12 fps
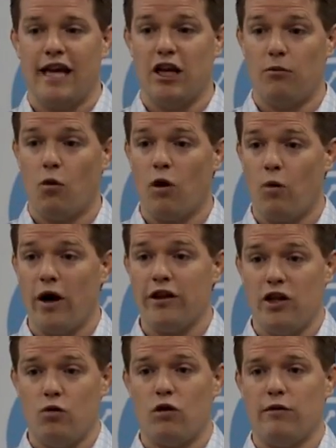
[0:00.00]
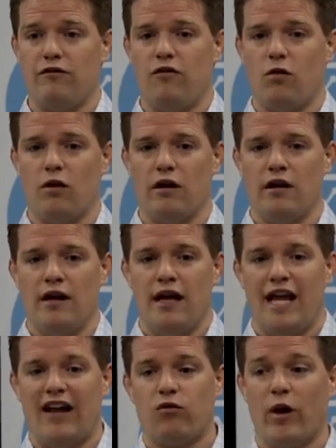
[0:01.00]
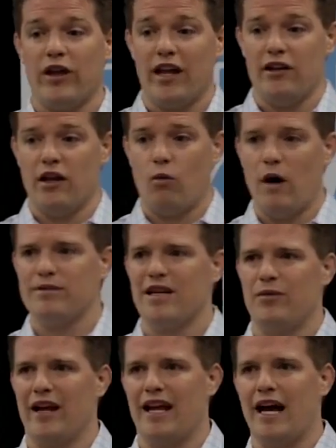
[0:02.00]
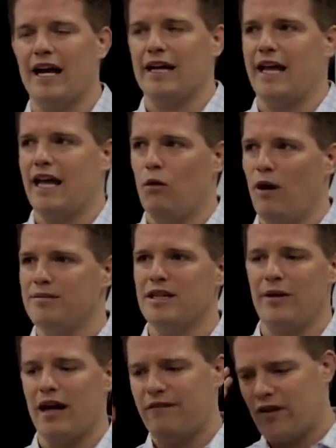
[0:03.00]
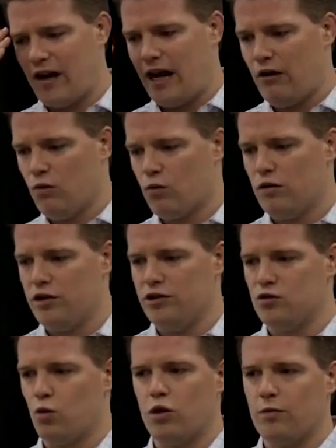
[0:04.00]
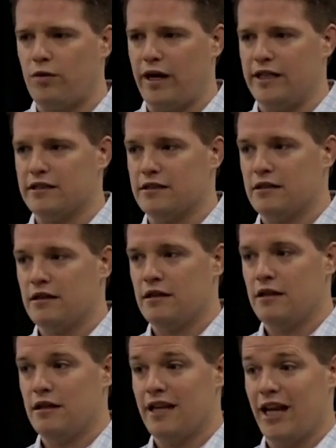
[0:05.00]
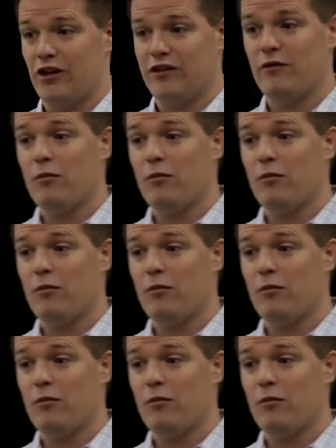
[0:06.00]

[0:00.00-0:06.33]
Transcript: Okay? You're more aware than you were before. That's why you got a website. You're like, I got a website. I got to figure out how in the world to use WordPress. Okay?